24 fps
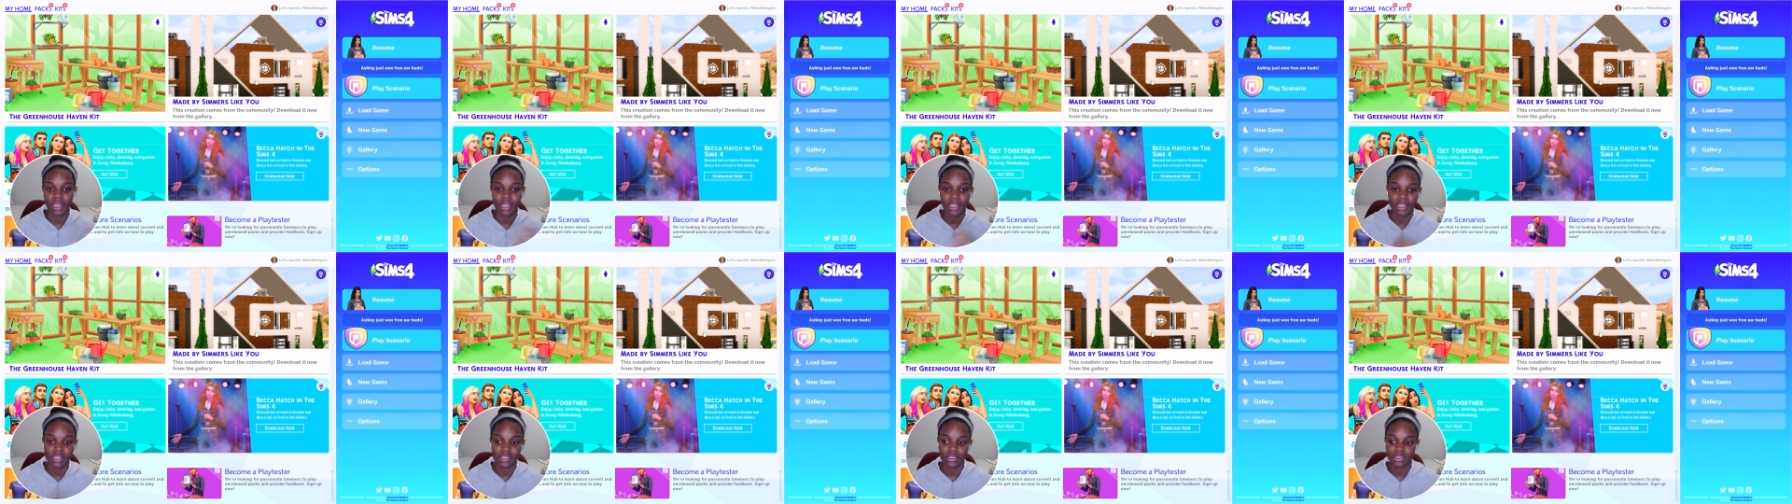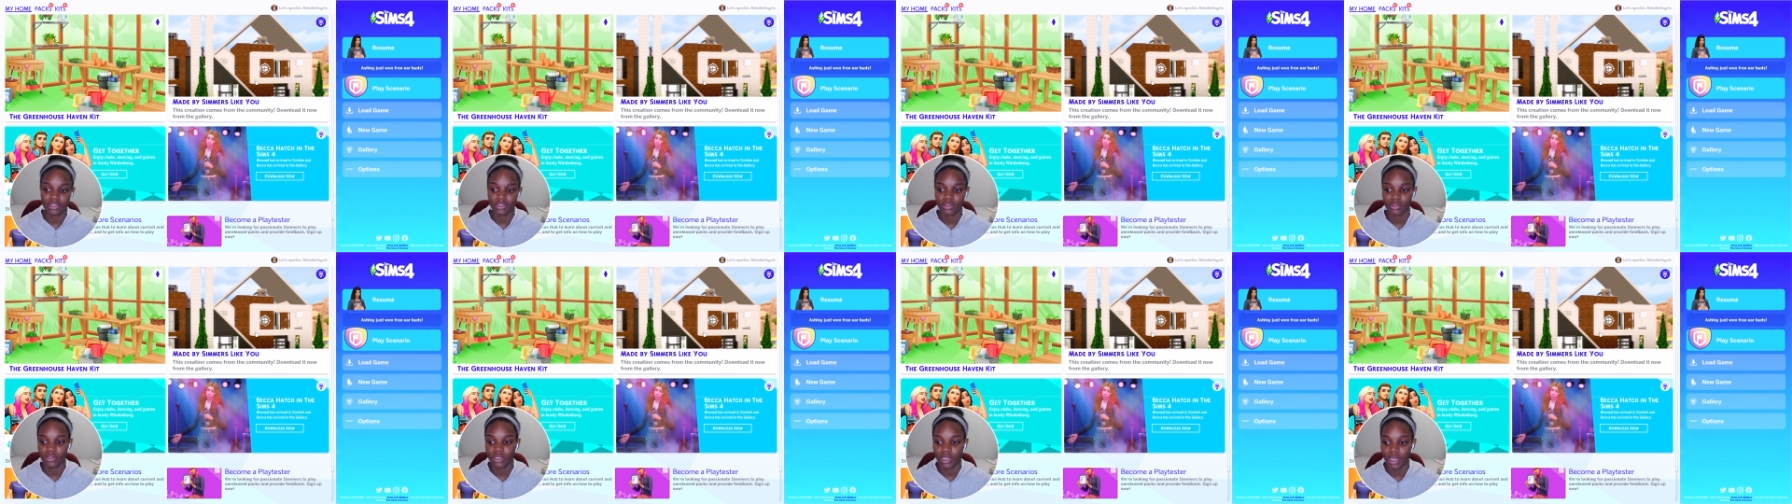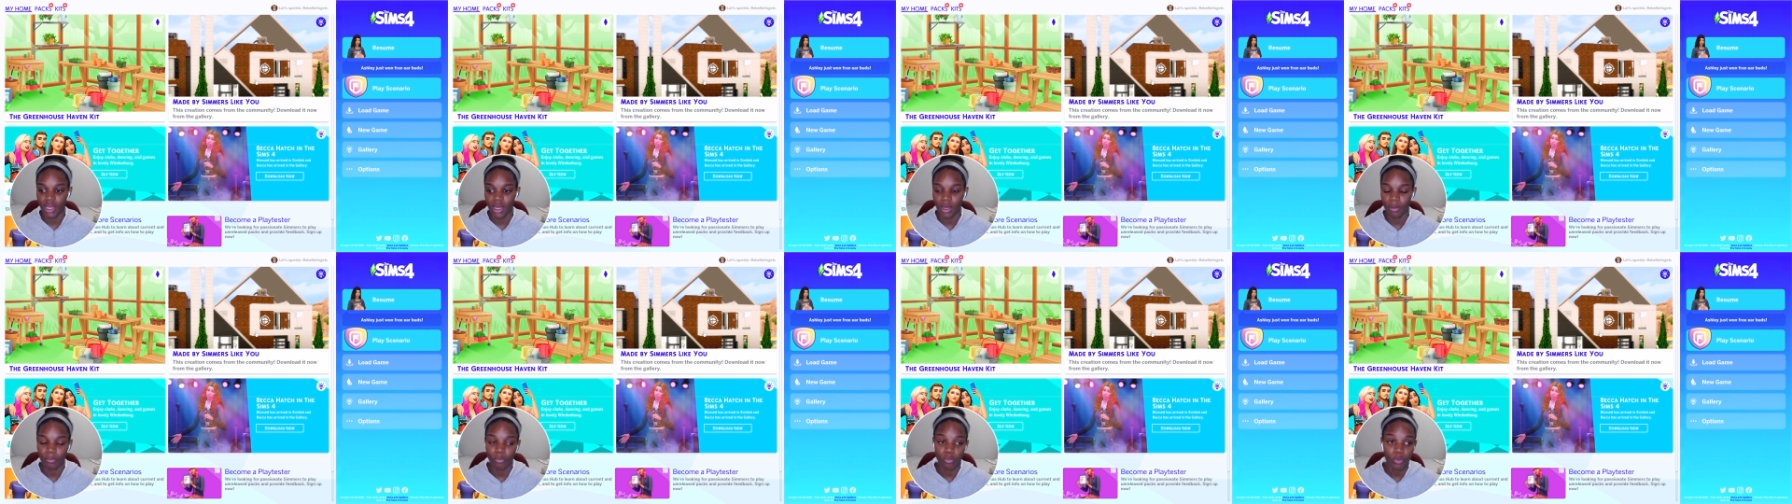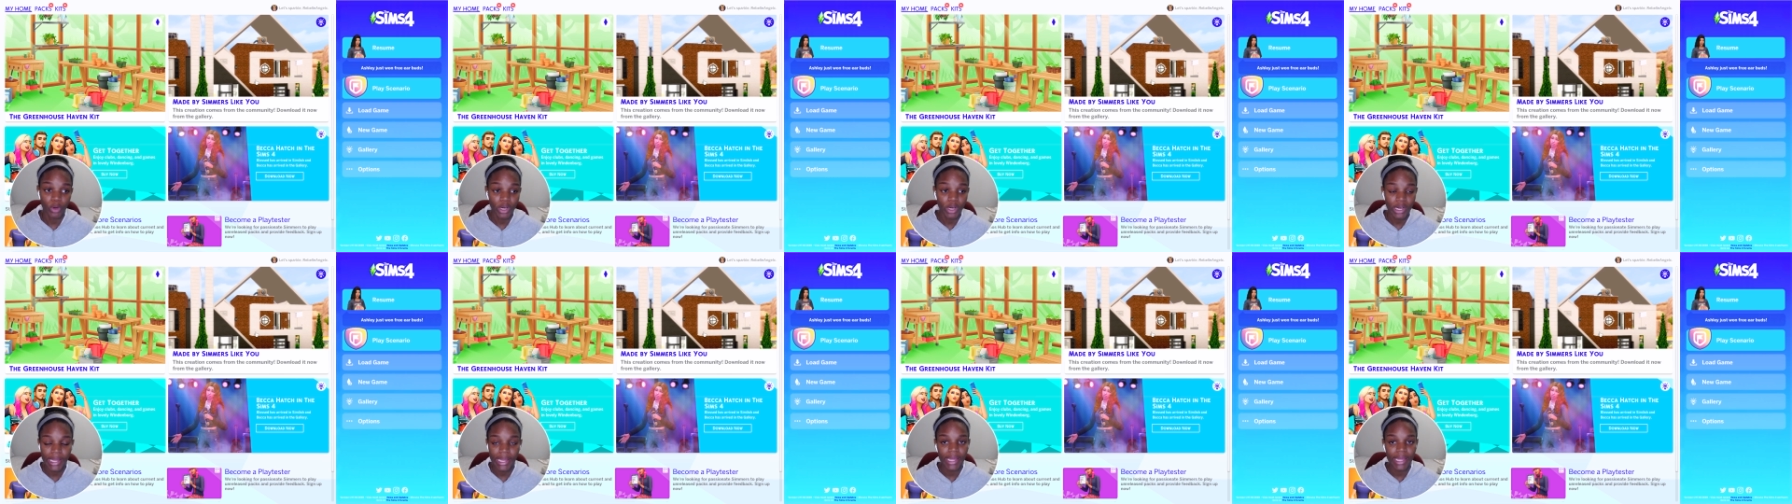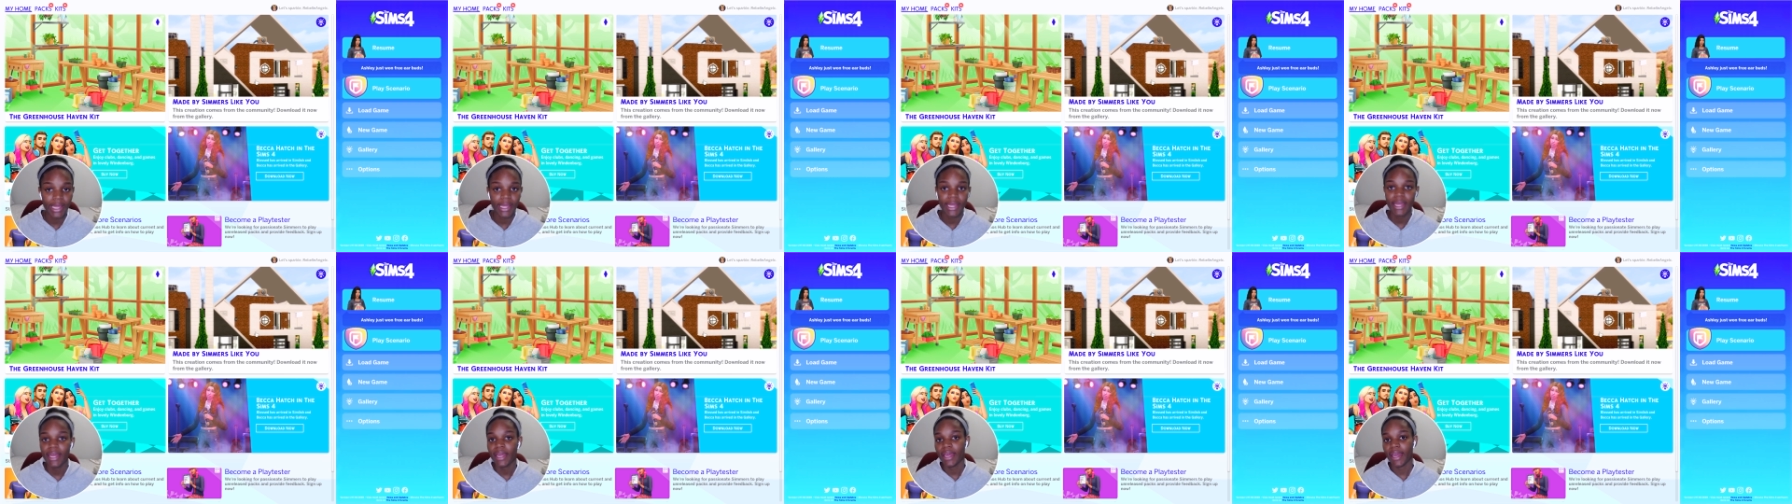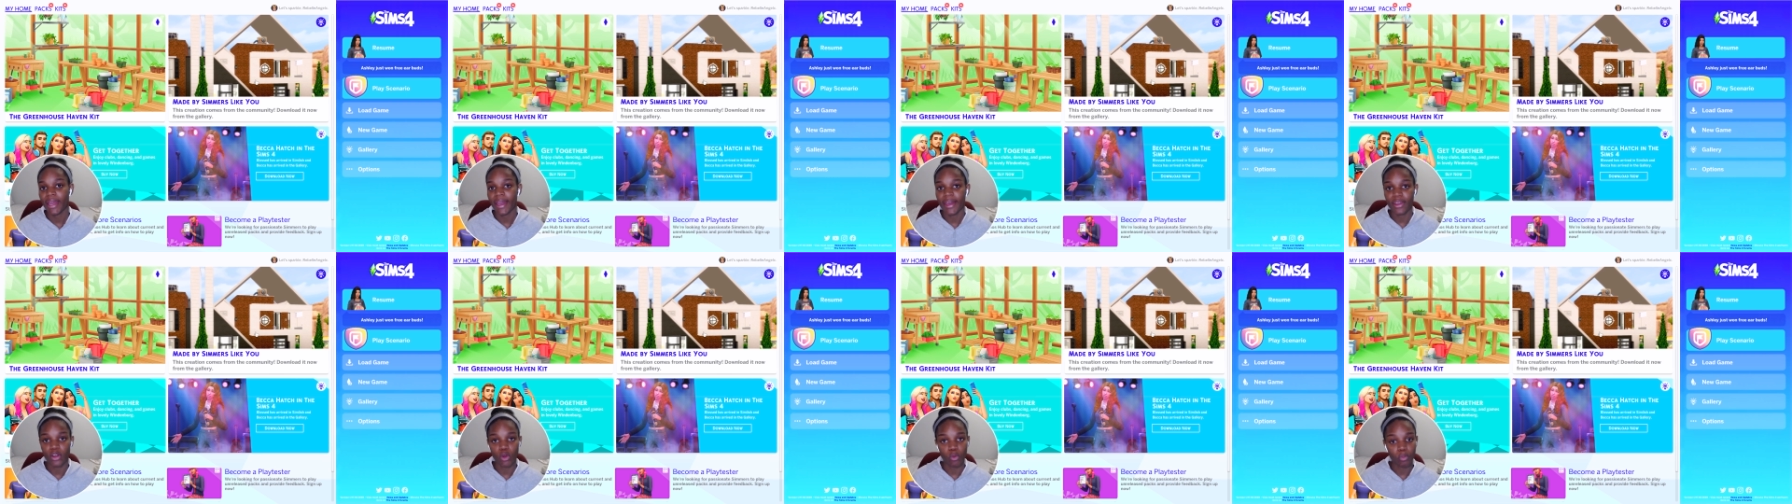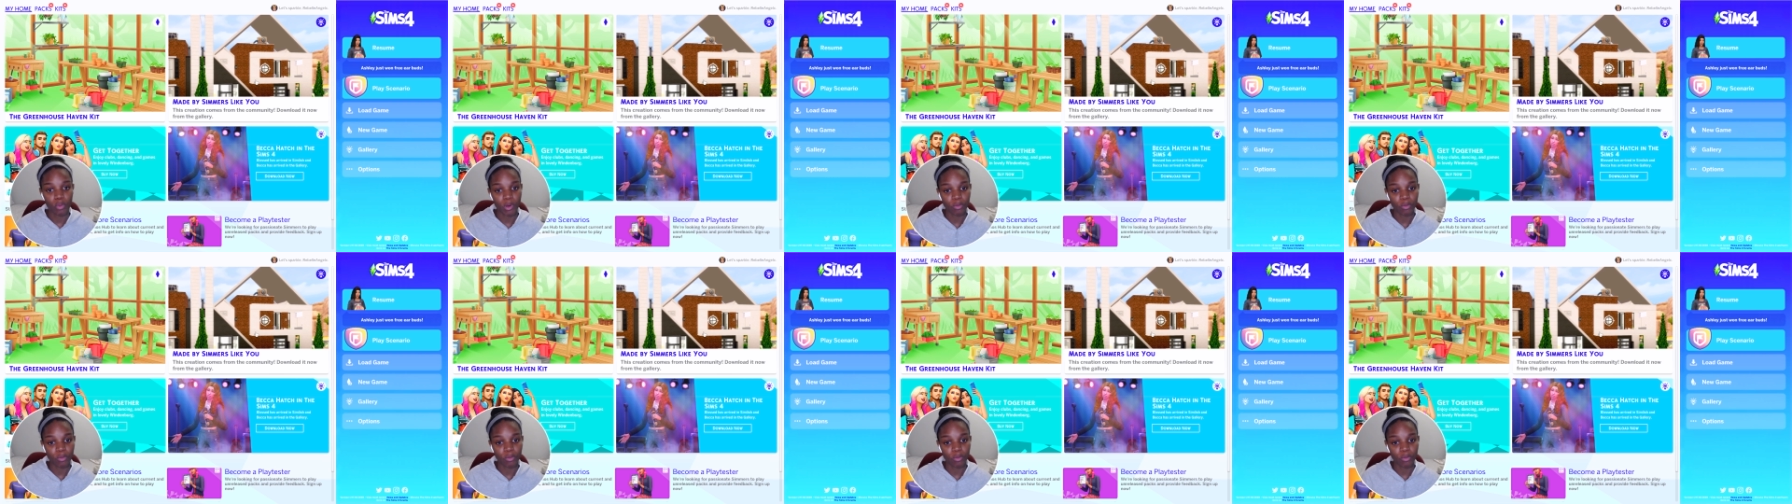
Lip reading: is working, and open